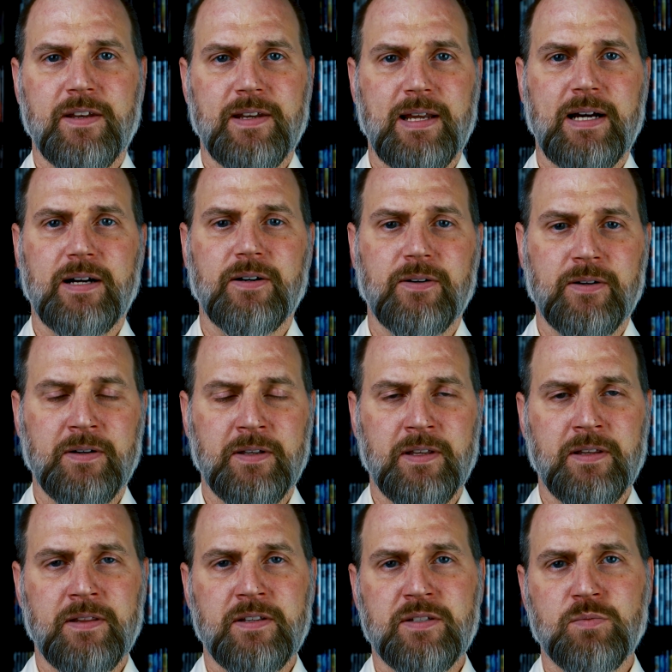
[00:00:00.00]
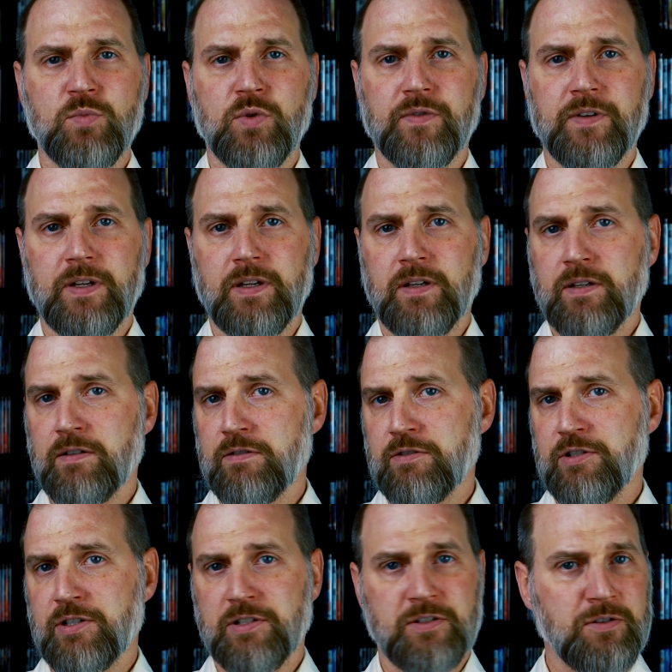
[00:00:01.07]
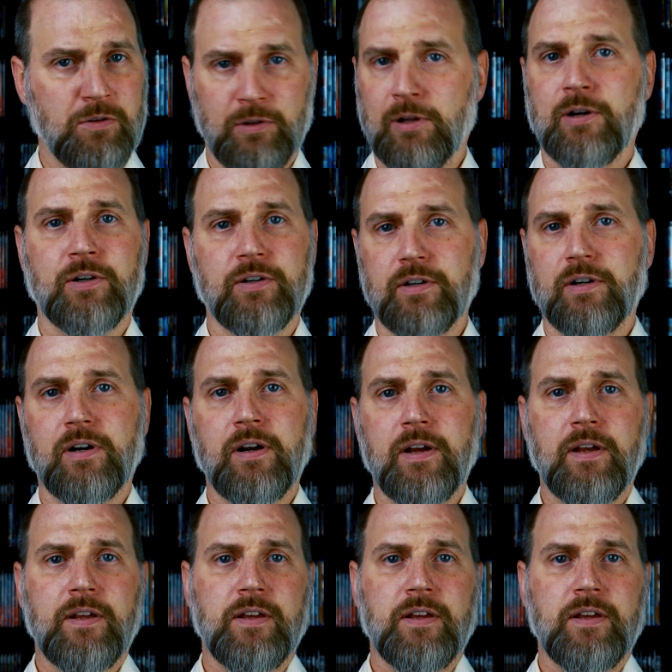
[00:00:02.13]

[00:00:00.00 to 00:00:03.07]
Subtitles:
now in this movie, she's no longer,